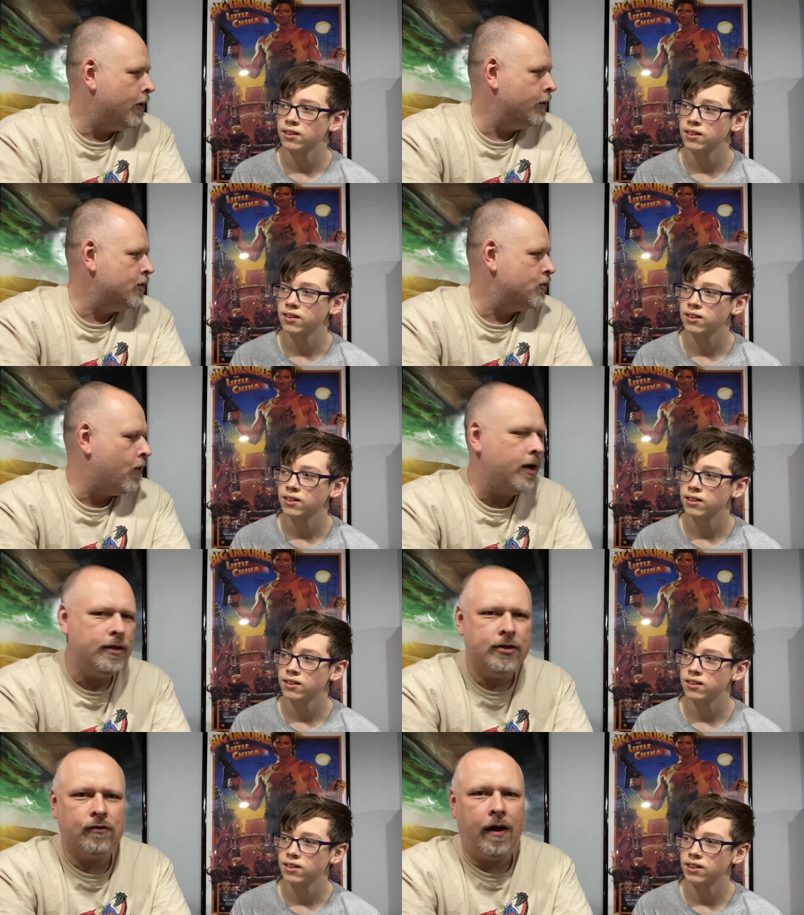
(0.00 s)
Speaker 1: you don't enjoy,
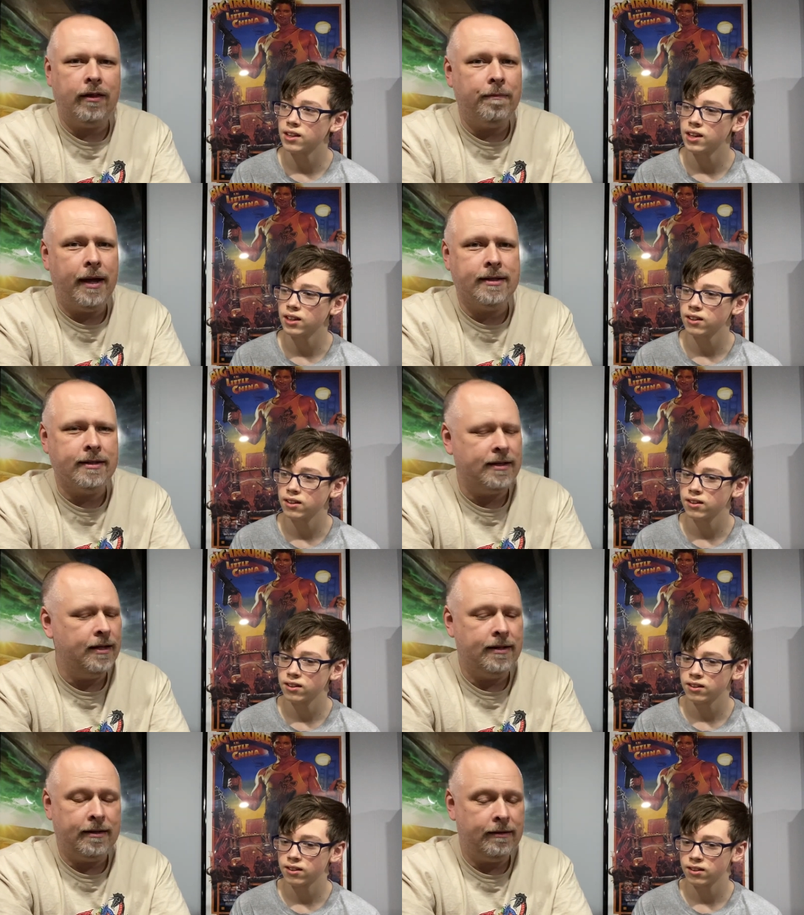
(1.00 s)
you just round
Speaker 2: the yeah. bases.
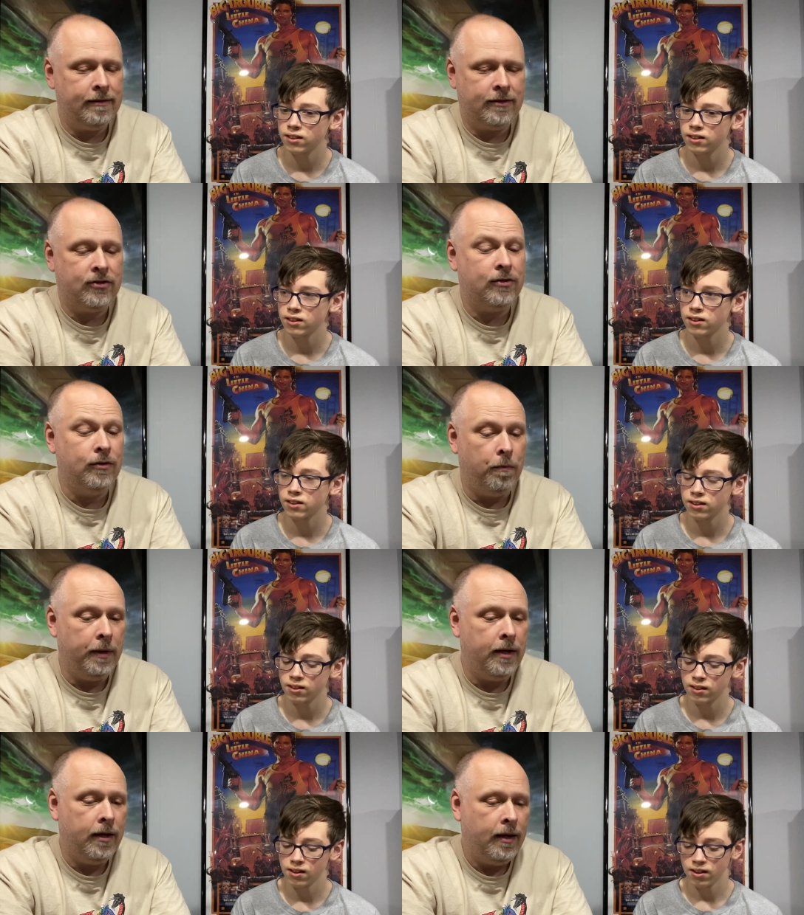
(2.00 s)
It is
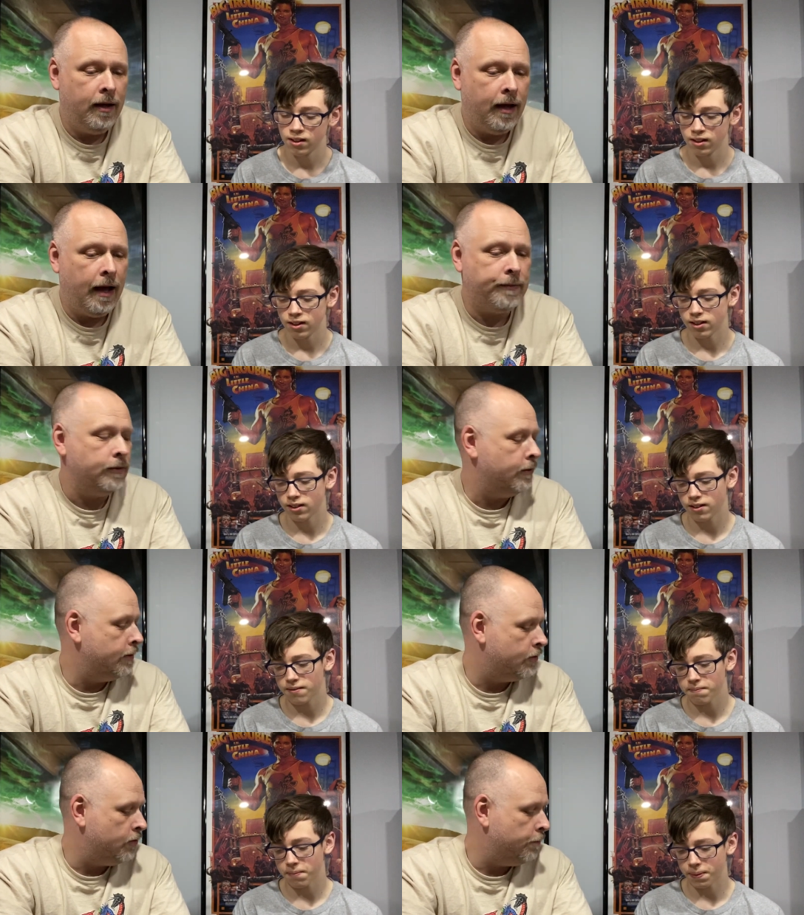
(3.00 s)
stupid.
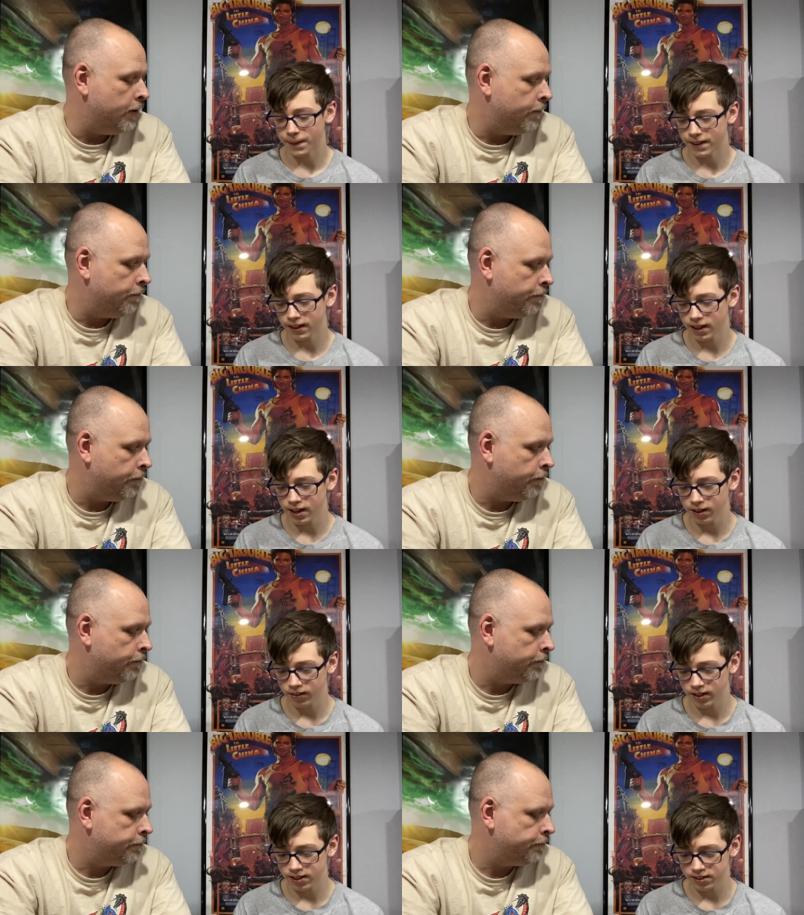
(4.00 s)
Absolutely stupid.
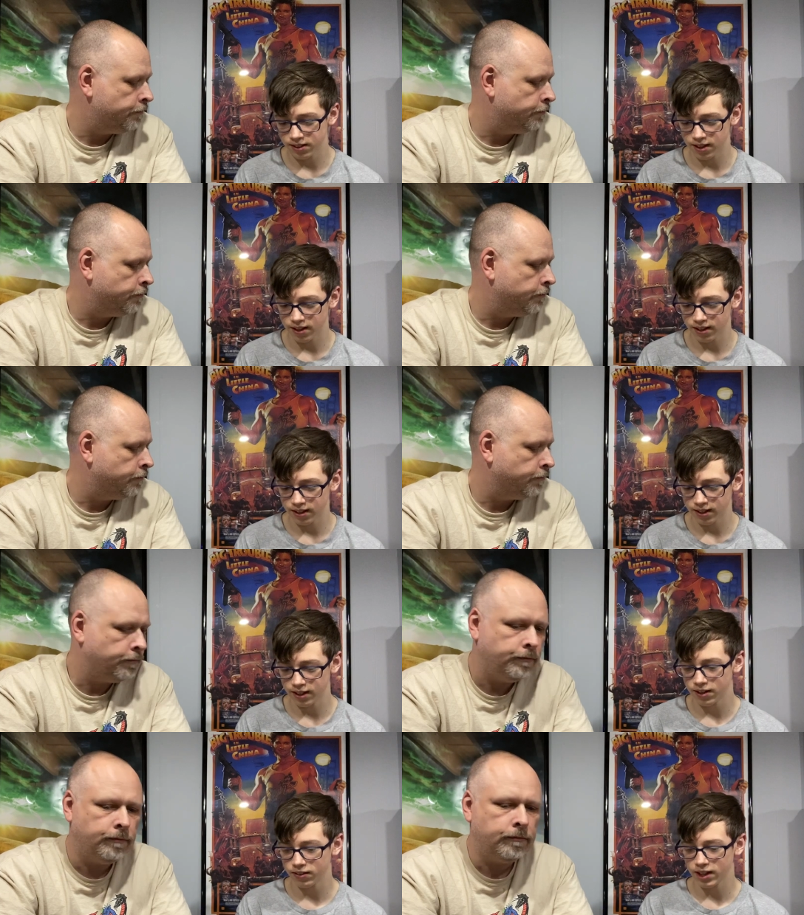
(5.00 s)
Anyways,
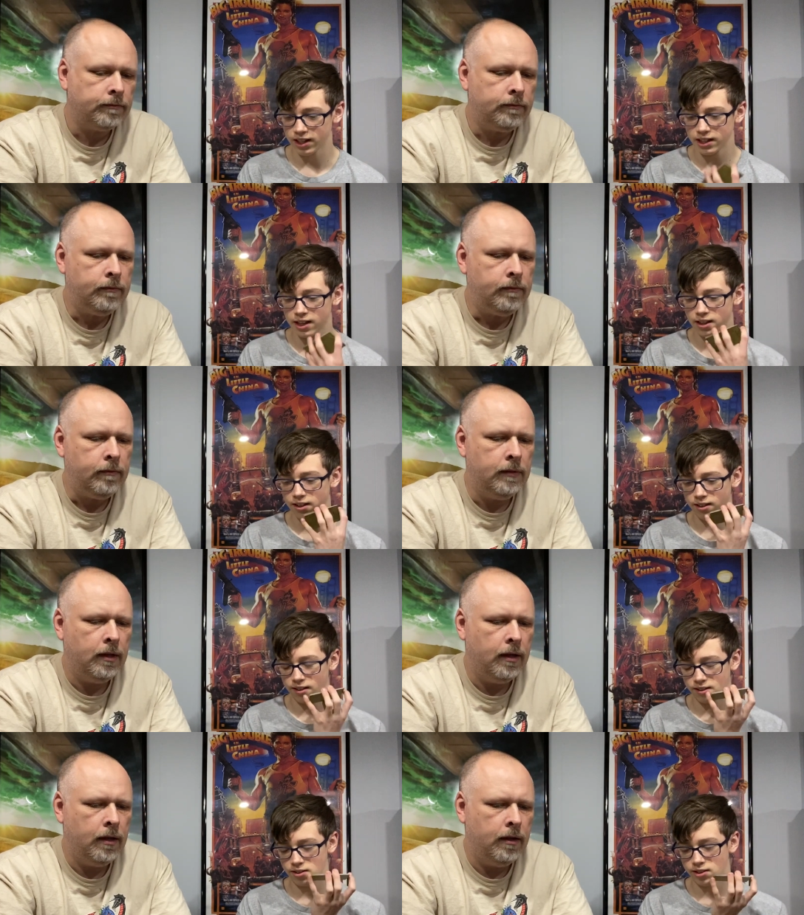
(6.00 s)
uh, here we got game,
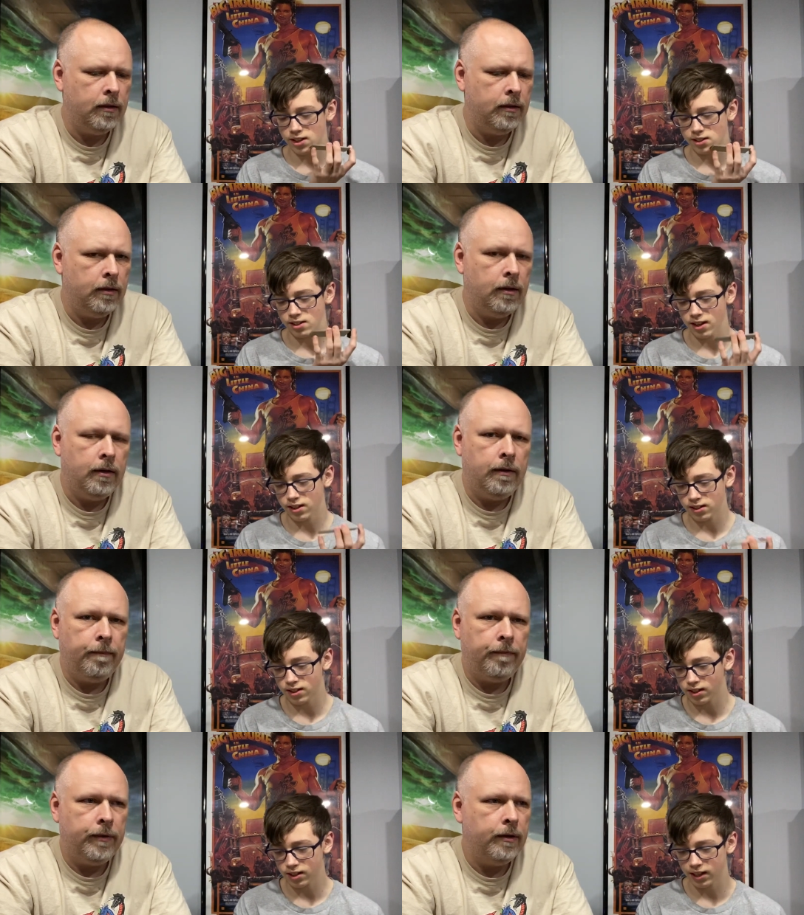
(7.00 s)
uh, two thousand
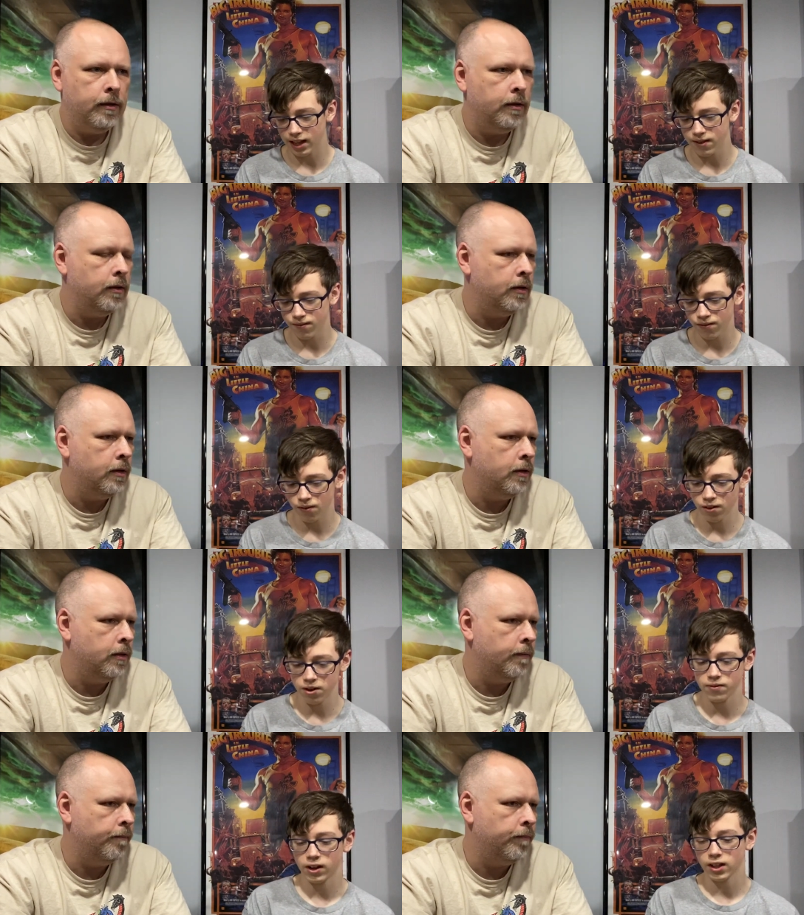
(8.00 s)
nineteen Game
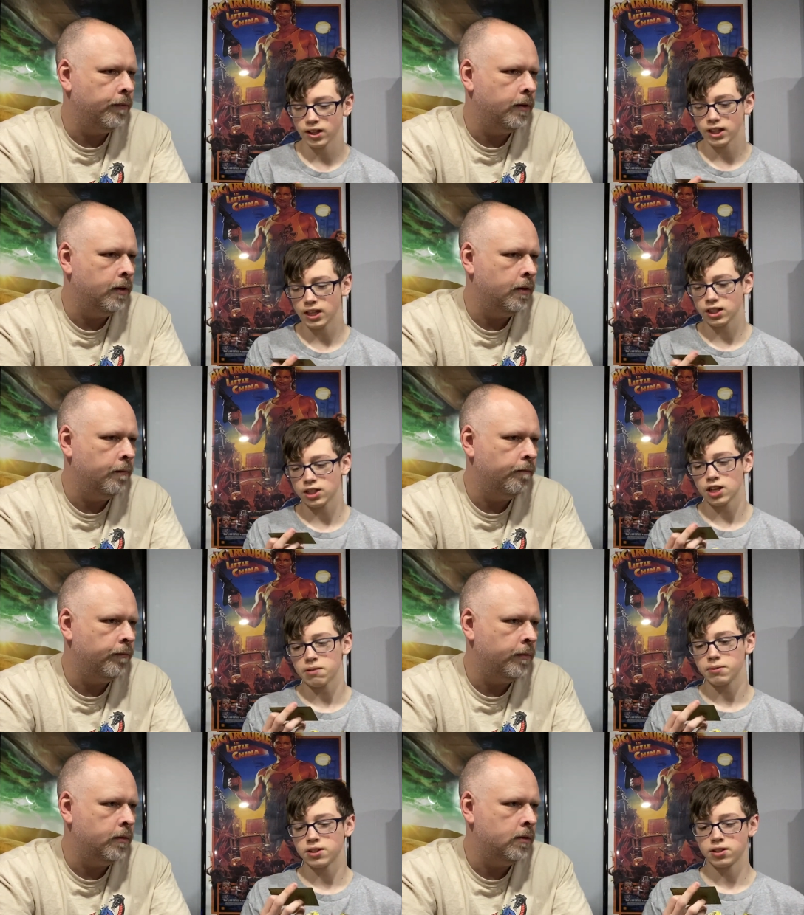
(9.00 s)
four American League
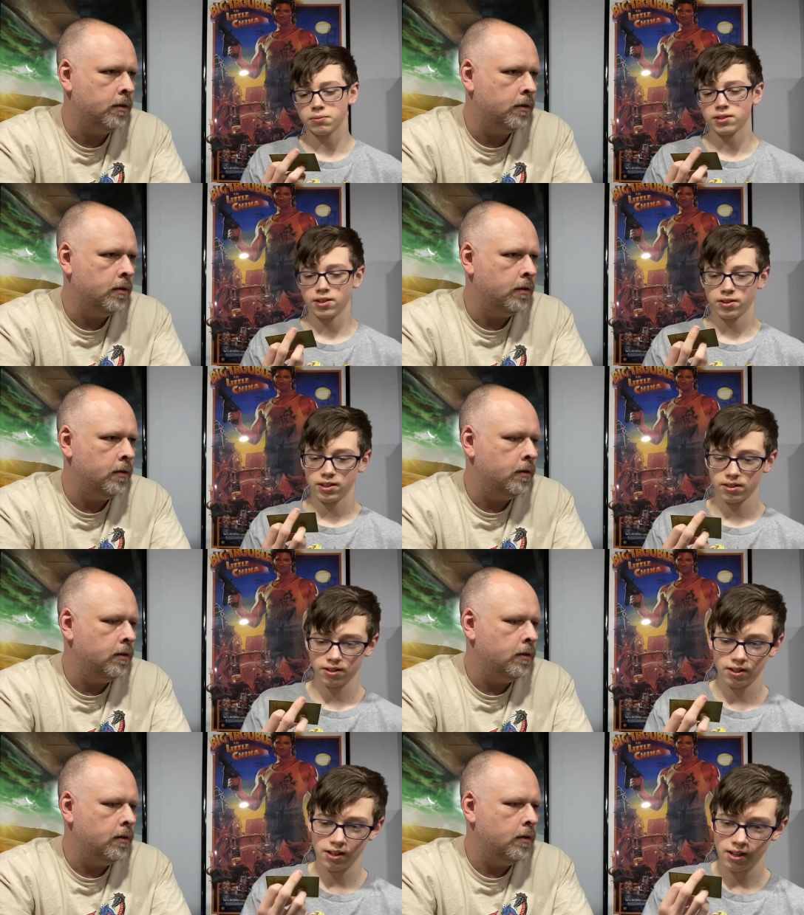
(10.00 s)
Championship
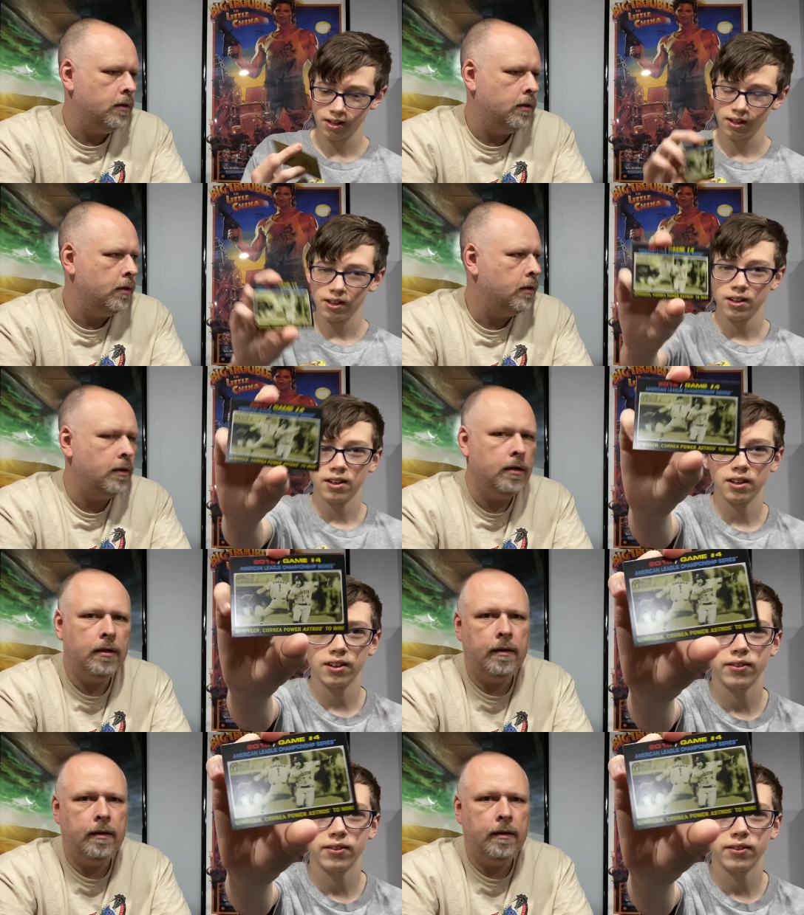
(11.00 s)
Series. Uh,